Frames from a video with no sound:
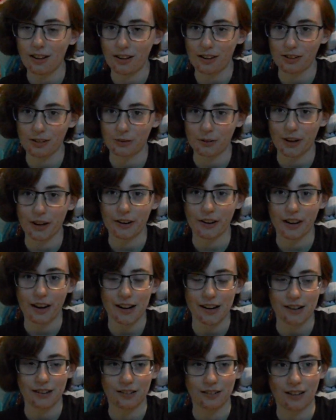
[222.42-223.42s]
all around
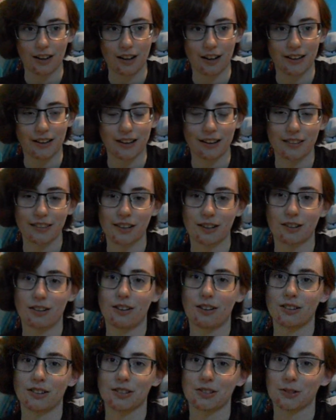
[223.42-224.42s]
Care-a-Lot that
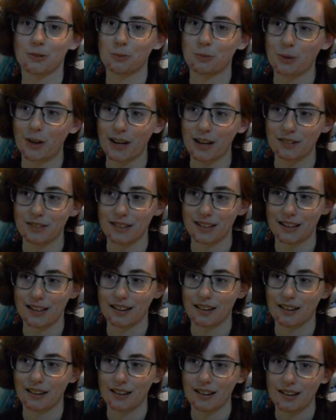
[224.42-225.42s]
are all
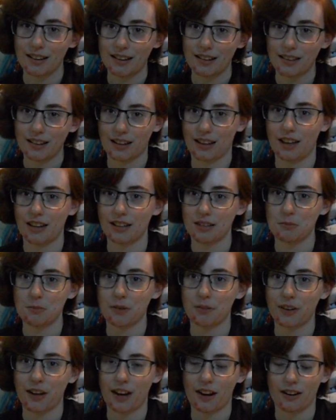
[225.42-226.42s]
surrounding the
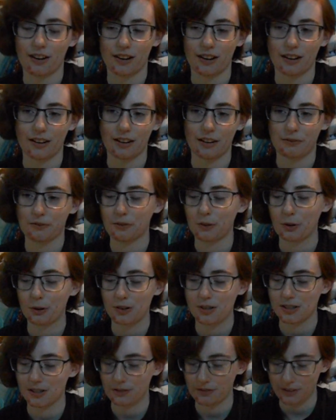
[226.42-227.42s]
Kingdom of Caring and
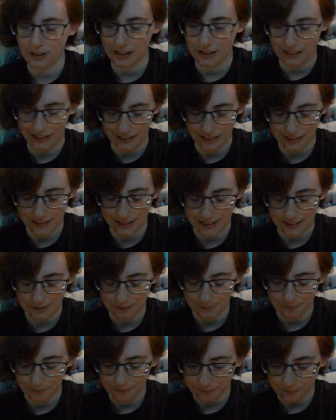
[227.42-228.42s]
Forest of Feelings.
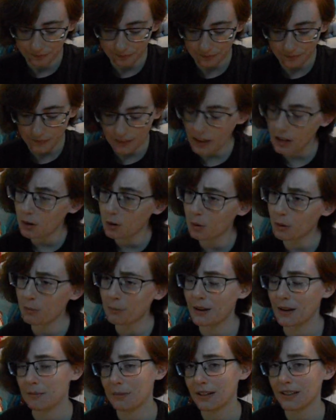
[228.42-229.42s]
Or
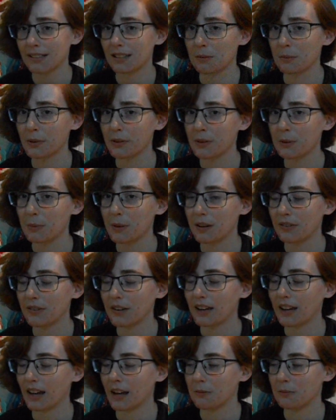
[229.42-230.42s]
maybe some of them
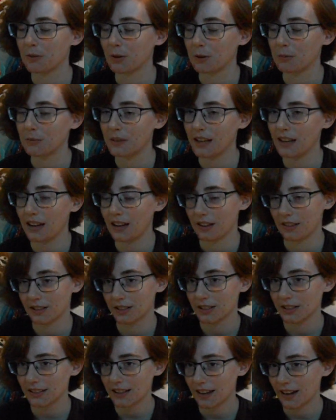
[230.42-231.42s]
even came from the
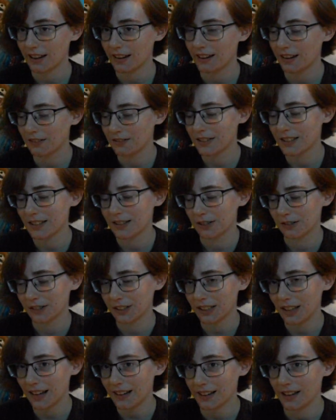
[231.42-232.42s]
other side of the
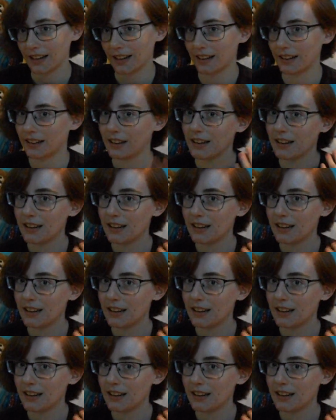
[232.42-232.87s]
Silver Lining,